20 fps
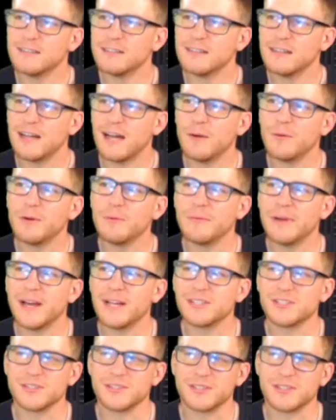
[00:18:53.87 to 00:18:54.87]
I would
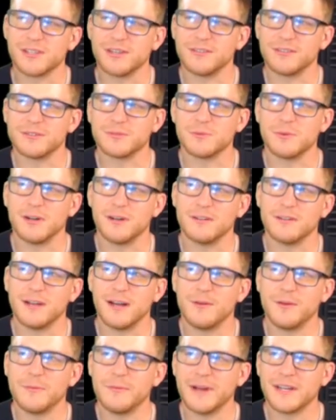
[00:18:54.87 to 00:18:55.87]
imagine so yeah. as well.
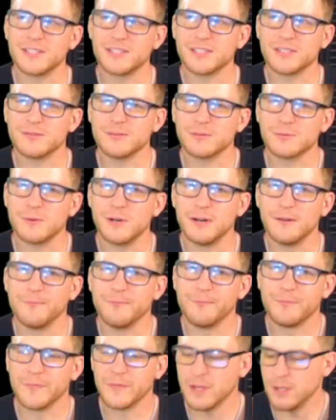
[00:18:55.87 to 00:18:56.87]
I would imagine so as well.
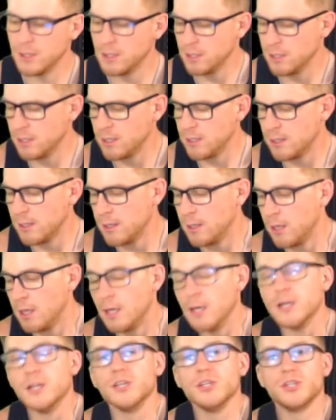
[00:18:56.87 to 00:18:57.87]
So.
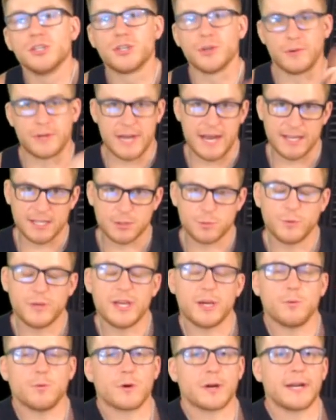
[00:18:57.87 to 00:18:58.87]
So next
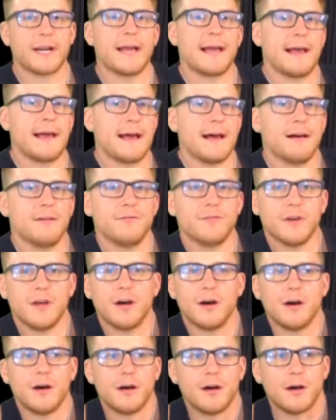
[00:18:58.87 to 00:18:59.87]
week we're gonna have
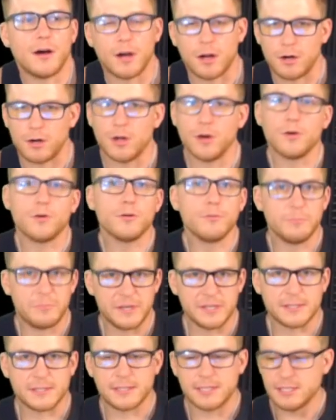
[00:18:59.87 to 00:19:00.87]
uh, our own
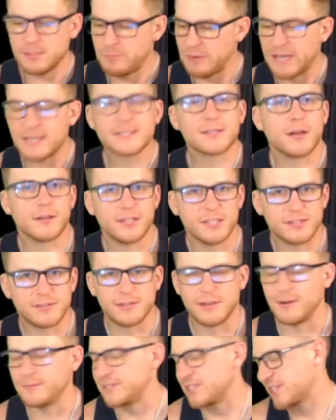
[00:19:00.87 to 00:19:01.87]
business based on this.
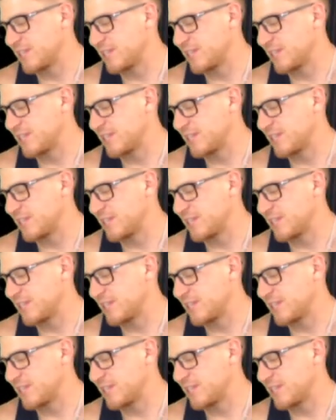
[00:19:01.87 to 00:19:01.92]
No, I'm just kidding.